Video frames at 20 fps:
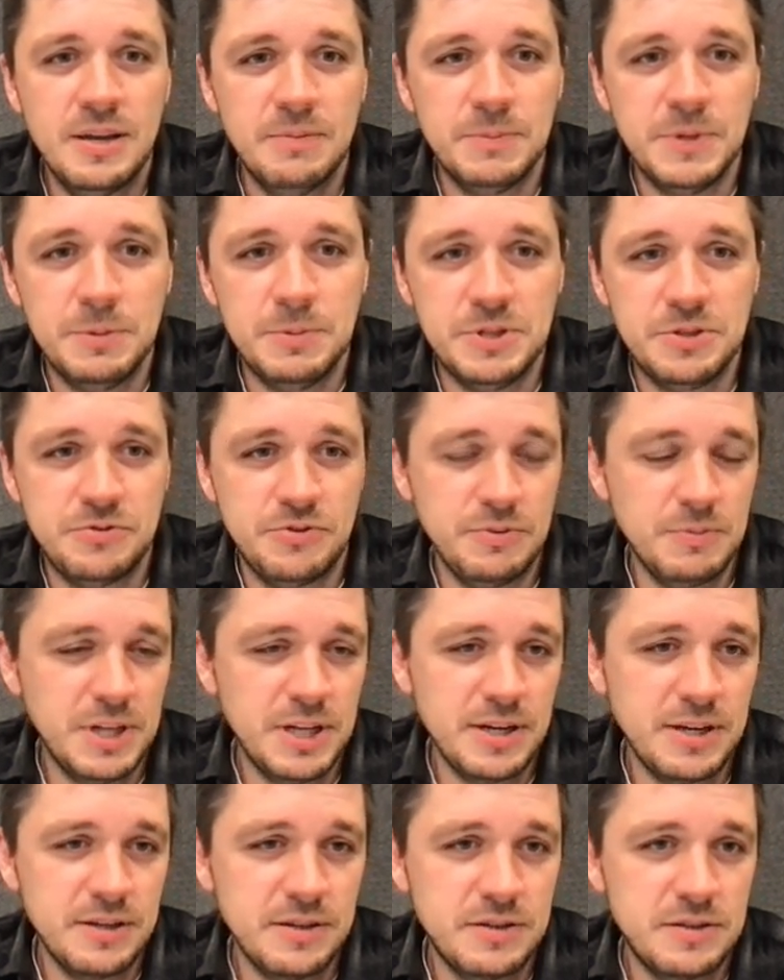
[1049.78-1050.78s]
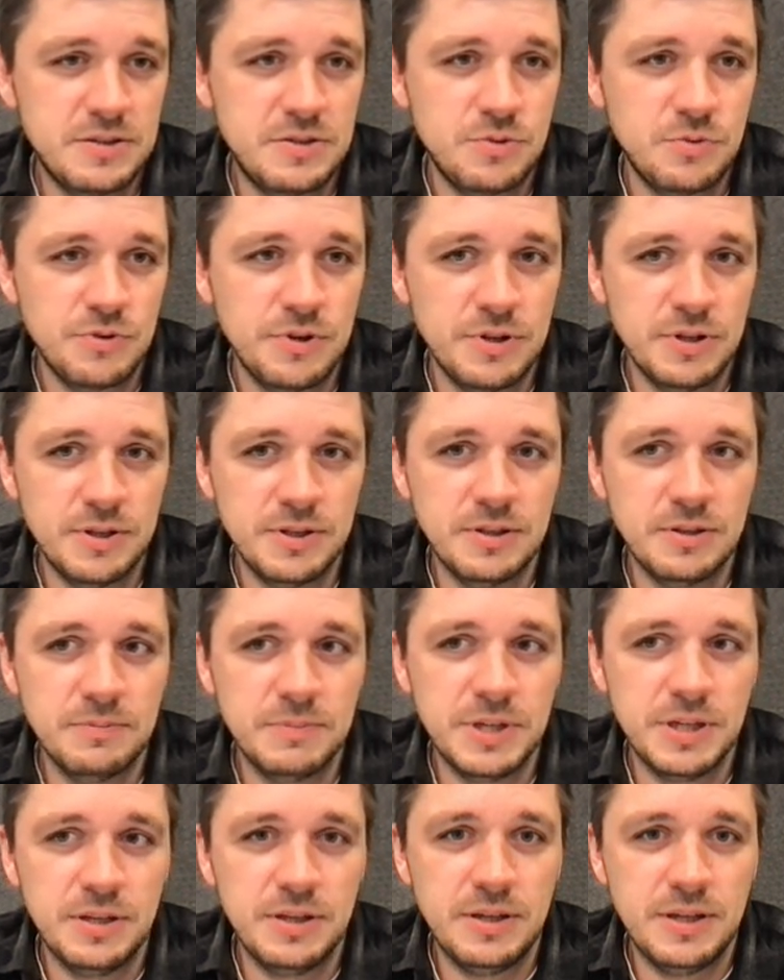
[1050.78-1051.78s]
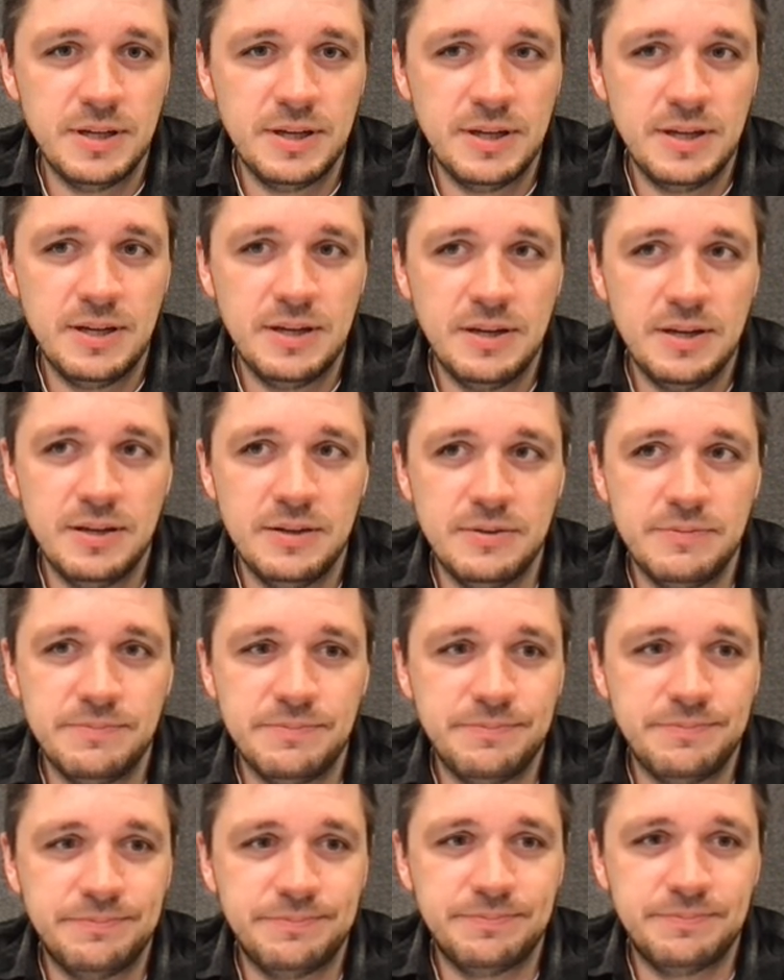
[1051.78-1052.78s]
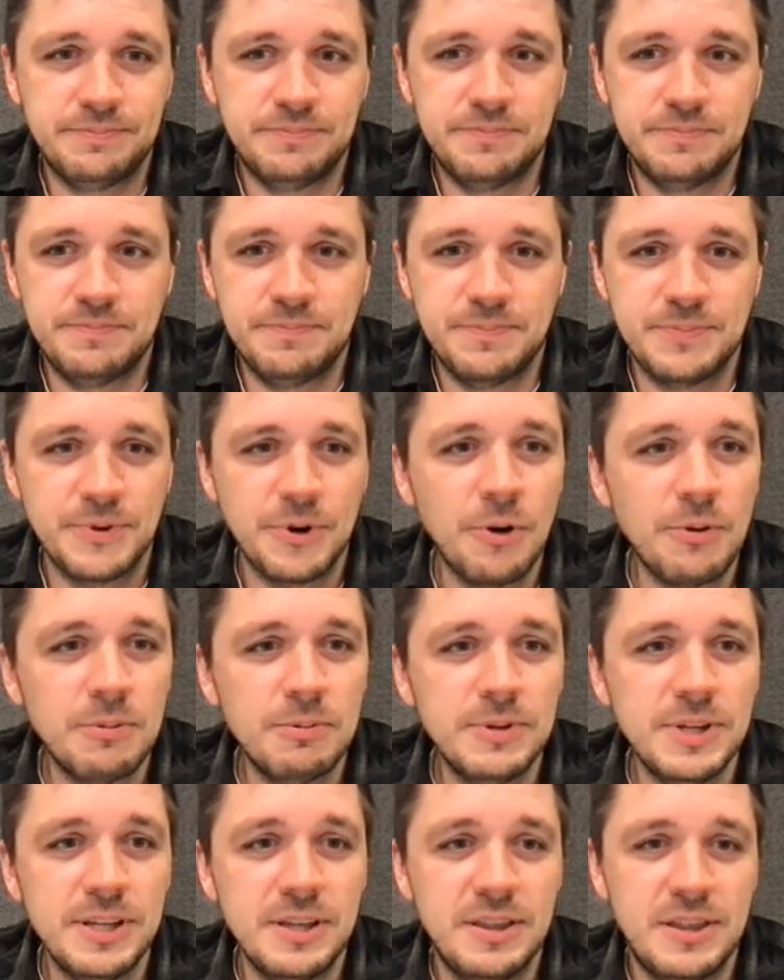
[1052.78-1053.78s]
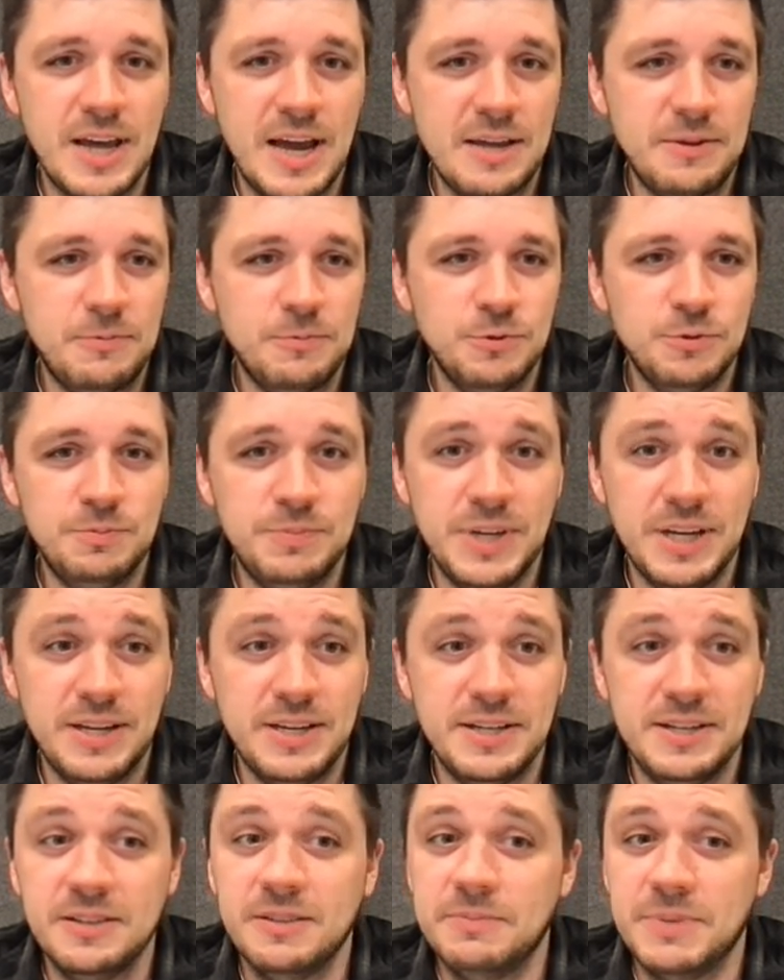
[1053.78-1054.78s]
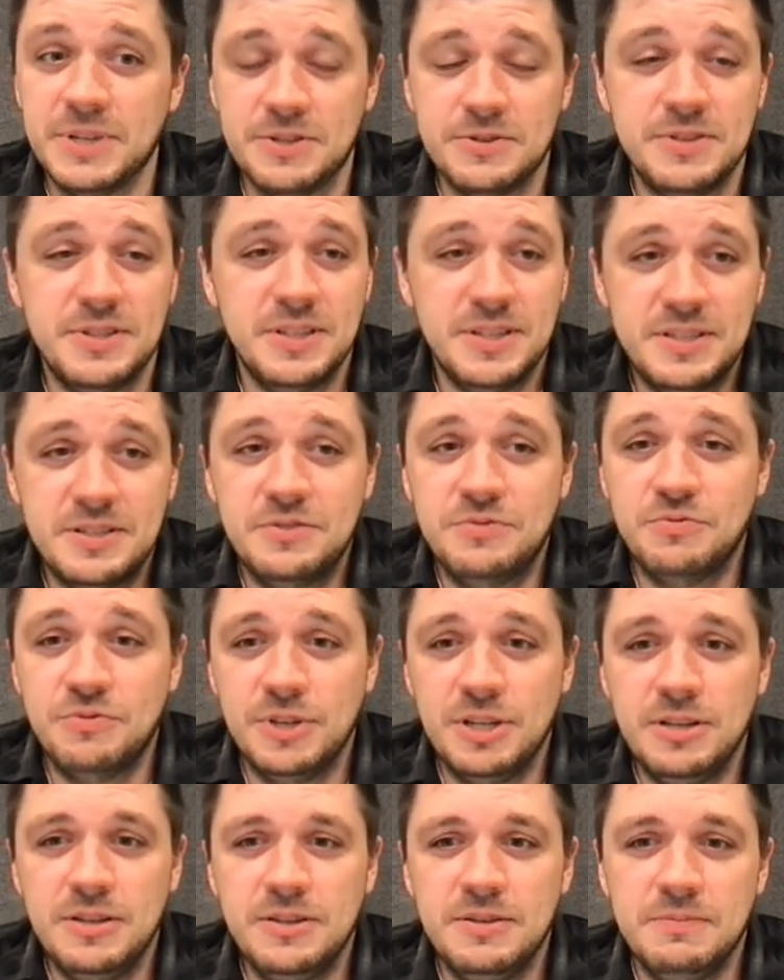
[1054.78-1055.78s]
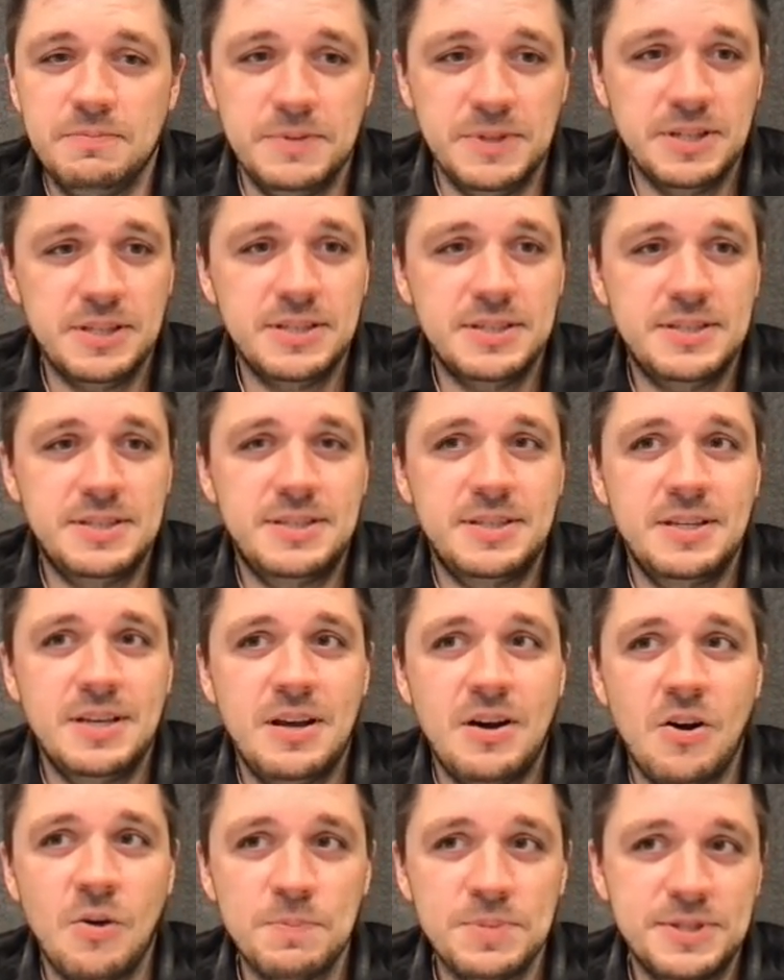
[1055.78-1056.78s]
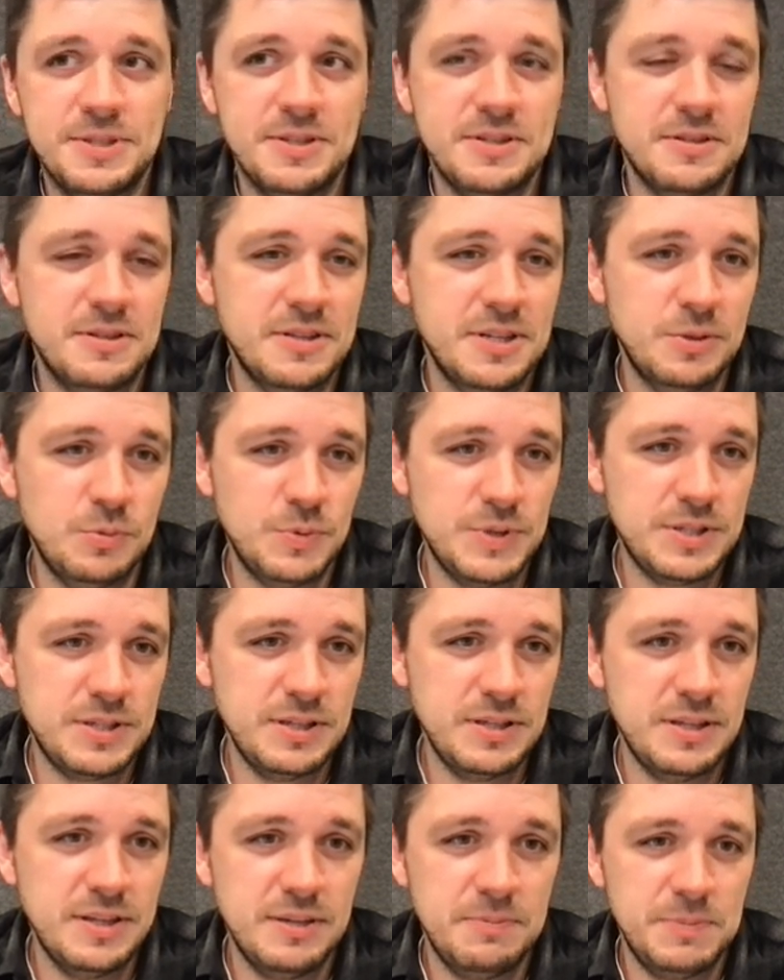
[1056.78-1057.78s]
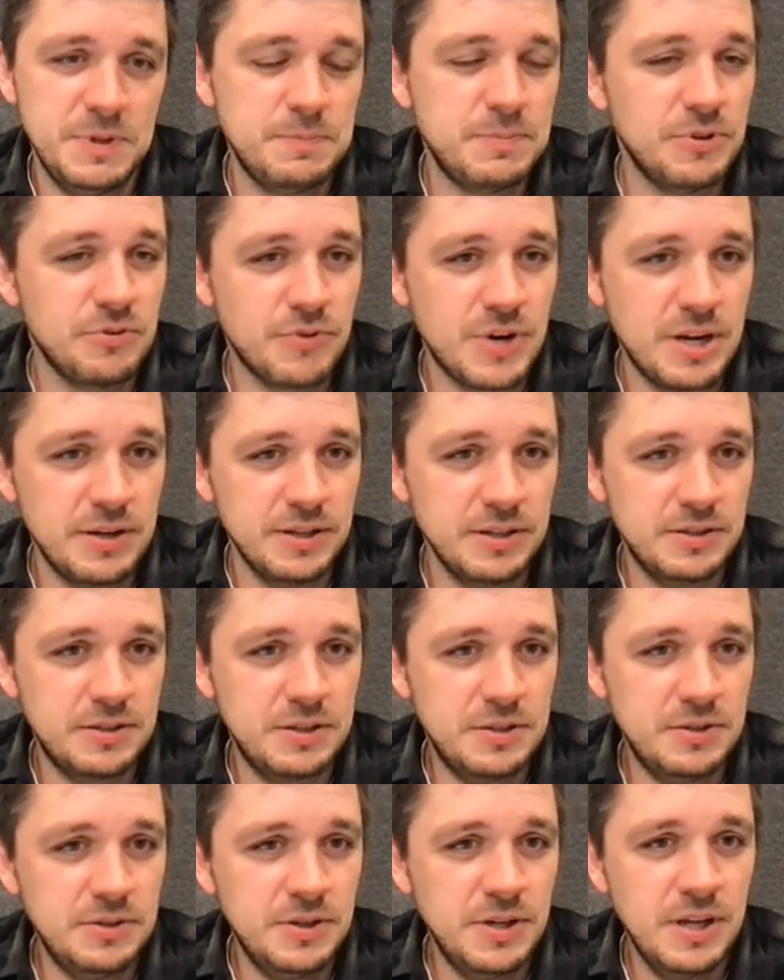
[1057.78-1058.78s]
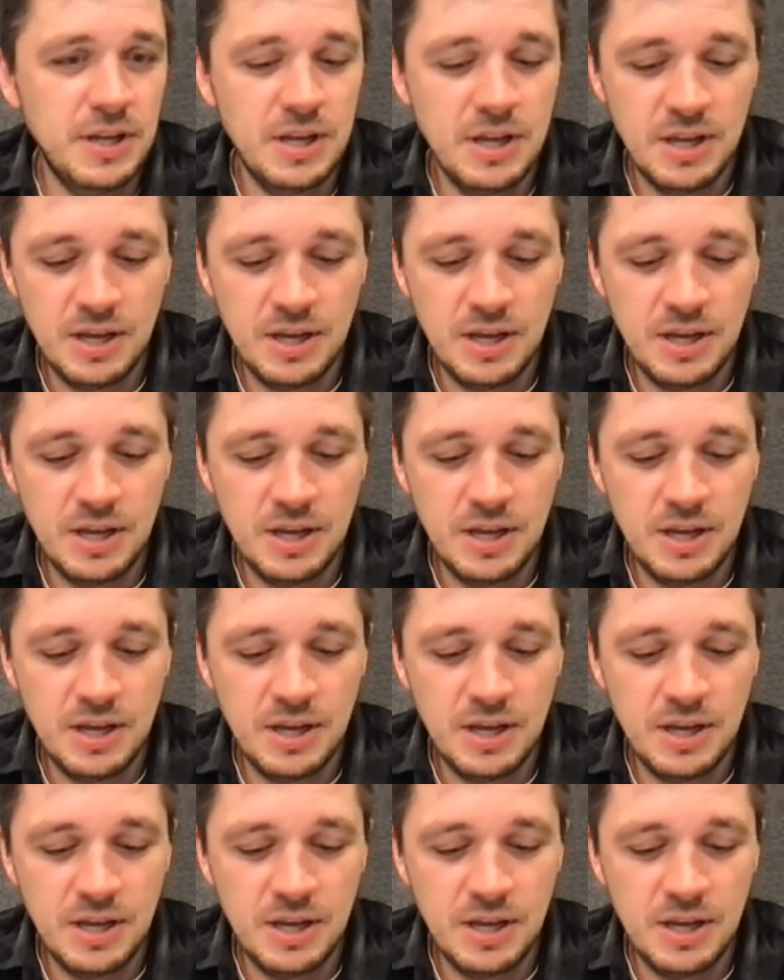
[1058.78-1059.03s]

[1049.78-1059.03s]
maybe streamlining the story a little bit. And probably that would be ideal because this is really the biggest obstacle that we see that people run into